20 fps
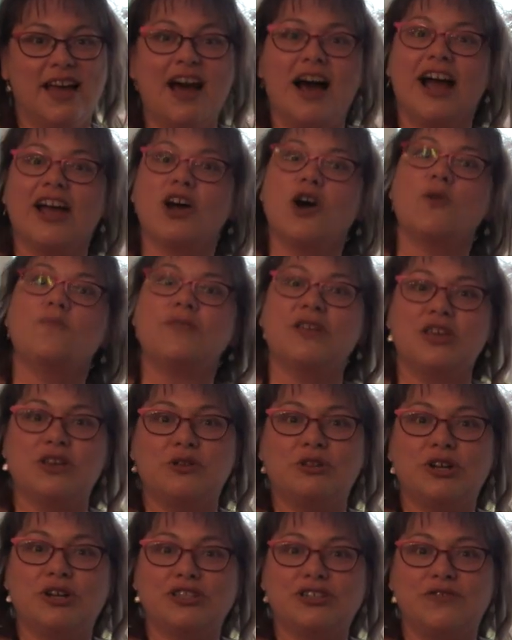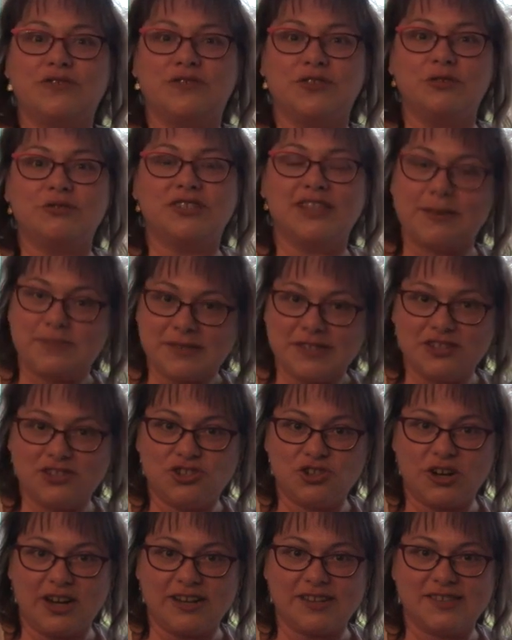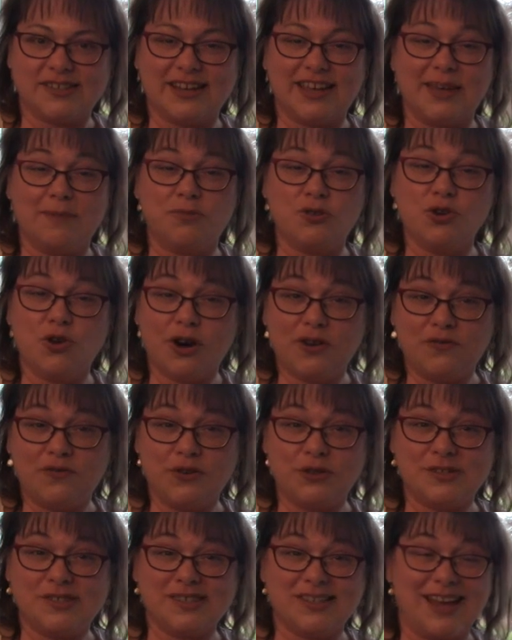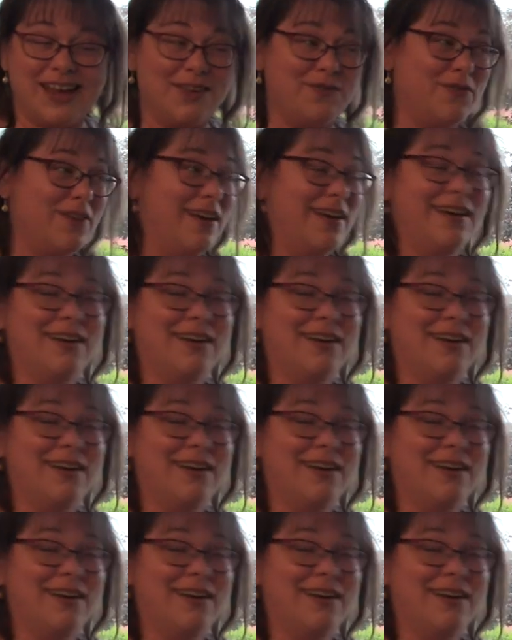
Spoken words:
I hope that you learned a few tips and tricks to keep your food safe